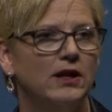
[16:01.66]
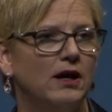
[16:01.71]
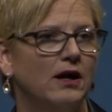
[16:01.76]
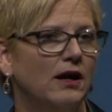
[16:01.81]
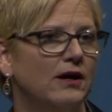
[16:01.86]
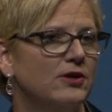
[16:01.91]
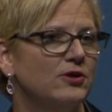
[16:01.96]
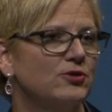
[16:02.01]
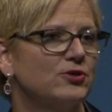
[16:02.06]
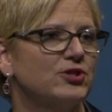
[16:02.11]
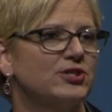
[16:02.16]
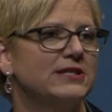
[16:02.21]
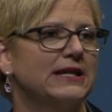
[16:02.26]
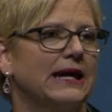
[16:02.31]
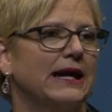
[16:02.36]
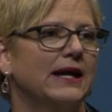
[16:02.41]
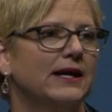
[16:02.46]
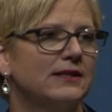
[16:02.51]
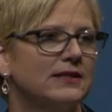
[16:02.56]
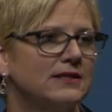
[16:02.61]
to
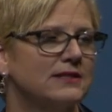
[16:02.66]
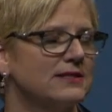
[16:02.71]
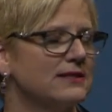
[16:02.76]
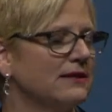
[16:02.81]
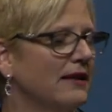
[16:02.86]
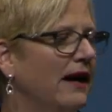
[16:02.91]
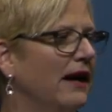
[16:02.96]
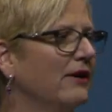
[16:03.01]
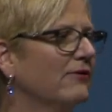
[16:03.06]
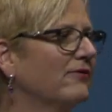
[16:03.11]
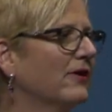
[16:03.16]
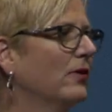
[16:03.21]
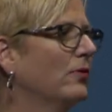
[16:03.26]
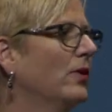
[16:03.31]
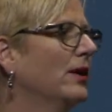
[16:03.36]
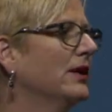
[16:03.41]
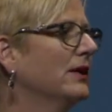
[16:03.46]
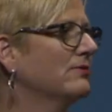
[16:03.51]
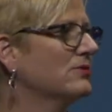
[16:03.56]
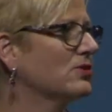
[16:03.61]
understand his life. I
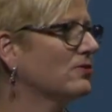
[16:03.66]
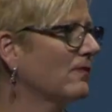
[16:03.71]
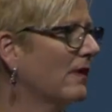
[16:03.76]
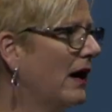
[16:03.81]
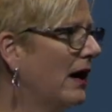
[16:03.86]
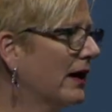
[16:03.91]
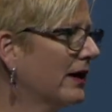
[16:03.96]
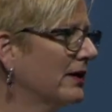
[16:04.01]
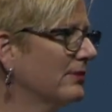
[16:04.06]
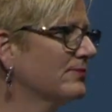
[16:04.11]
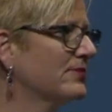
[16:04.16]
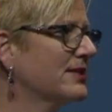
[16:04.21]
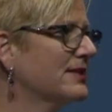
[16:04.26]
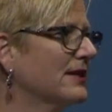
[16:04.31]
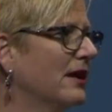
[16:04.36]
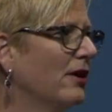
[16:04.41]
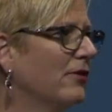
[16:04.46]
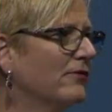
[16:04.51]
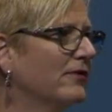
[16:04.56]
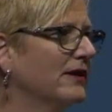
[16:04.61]
want him to rock
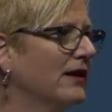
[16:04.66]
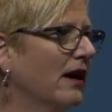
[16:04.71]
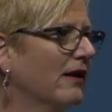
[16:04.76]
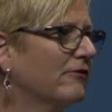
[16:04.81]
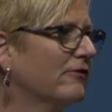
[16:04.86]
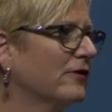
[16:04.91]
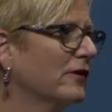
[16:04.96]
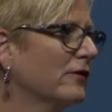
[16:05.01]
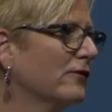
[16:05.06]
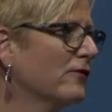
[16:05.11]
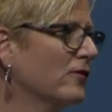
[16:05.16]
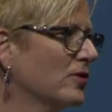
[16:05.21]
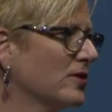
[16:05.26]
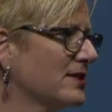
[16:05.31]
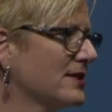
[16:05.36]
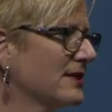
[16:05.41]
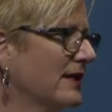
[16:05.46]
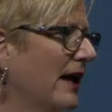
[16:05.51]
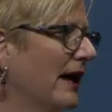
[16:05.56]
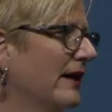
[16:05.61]
himself and not fear for
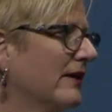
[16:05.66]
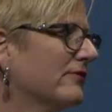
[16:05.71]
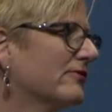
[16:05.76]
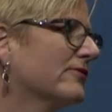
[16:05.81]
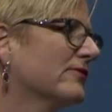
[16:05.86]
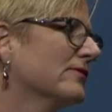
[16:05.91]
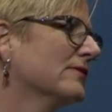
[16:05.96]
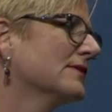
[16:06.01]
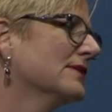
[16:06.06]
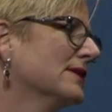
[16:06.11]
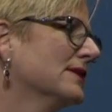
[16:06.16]
his life.